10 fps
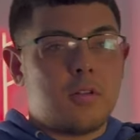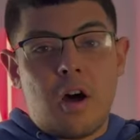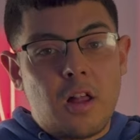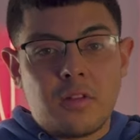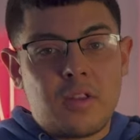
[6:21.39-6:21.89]

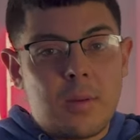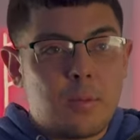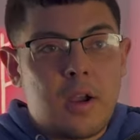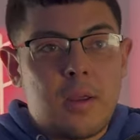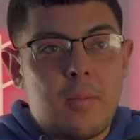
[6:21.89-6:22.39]
all of them
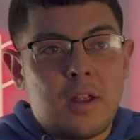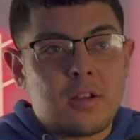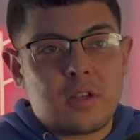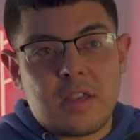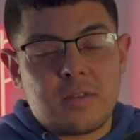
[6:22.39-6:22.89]
pretty
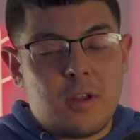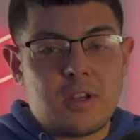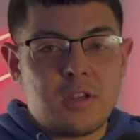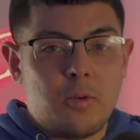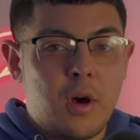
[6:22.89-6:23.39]
much
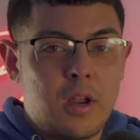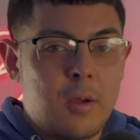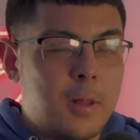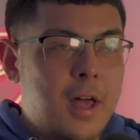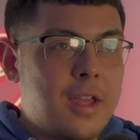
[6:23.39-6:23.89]
as you want
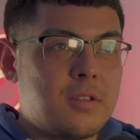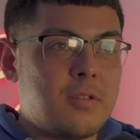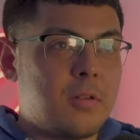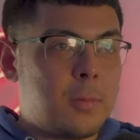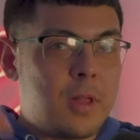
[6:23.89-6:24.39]
to apply
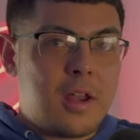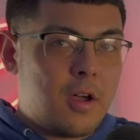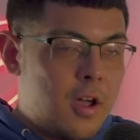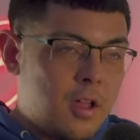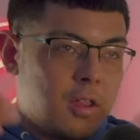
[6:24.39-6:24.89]
to
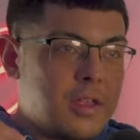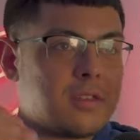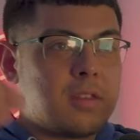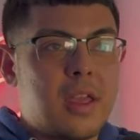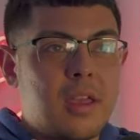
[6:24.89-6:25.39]
all
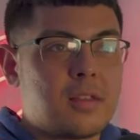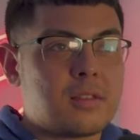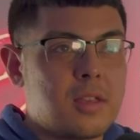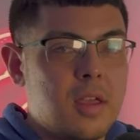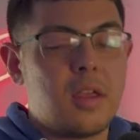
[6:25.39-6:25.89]
these gigs,